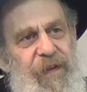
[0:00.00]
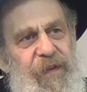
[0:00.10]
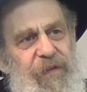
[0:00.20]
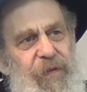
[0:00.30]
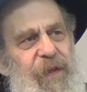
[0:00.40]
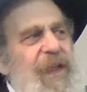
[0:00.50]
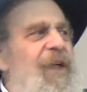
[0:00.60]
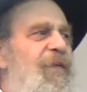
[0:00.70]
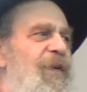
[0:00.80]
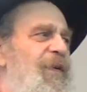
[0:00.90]
So we let
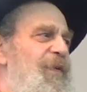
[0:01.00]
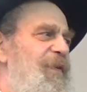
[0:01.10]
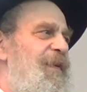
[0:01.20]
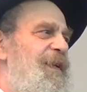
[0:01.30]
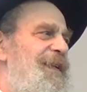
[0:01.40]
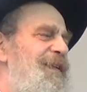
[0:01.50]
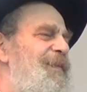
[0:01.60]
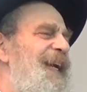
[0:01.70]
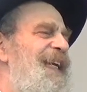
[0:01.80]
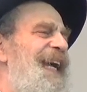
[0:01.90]
him know, no
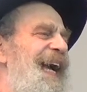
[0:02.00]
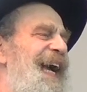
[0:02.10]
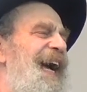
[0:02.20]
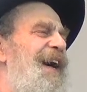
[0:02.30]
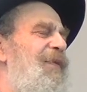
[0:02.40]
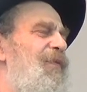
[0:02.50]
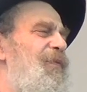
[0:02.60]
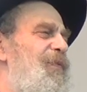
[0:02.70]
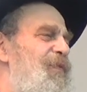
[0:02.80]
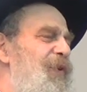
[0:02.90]
matter how
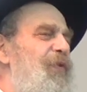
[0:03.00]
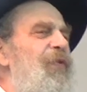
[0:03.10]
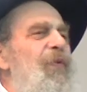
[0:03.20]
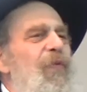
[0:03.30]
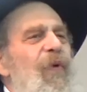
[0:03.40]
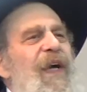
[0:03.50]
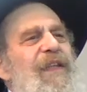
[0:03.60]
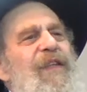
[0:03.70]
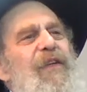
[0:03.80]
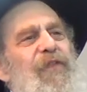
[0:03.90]
you
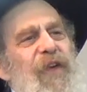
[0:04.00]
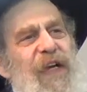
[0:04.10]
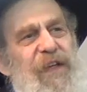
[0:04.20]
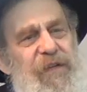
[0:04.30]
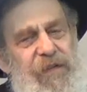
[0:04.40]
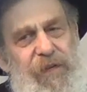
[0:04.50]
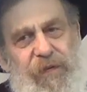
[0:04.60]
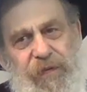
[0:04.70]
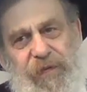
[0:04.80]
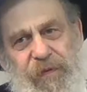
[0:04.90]
want to define yourself,
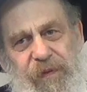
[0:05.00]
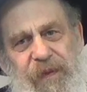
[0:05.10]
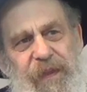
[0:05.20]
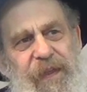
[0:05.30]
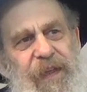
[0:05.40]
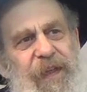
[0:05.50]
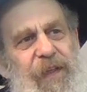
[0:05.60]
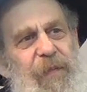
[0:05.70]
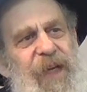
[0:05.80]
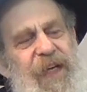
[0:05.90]

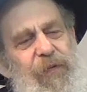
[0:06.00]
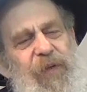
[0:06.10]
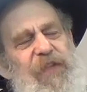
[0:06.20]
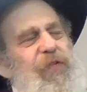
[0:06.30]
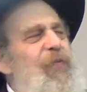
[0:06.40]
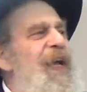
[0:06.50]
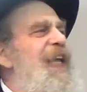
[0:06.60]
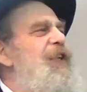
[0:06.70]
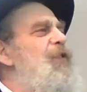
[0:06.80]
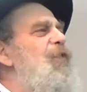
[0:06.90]
no matter which way
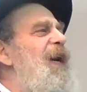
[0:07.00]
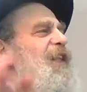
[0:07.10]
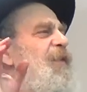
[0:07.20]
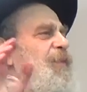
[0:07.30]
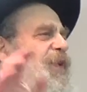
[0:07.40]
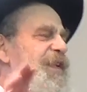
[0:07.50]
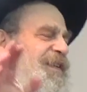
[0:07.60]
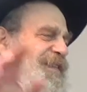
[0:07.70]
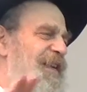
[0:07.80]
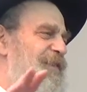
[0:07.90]
you want to put
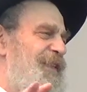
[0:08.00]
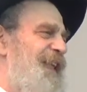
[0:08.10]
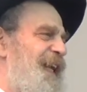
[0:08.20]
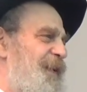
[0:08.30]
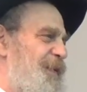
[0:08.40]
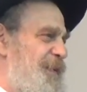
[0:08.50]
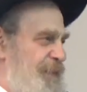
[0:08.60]
yourself down,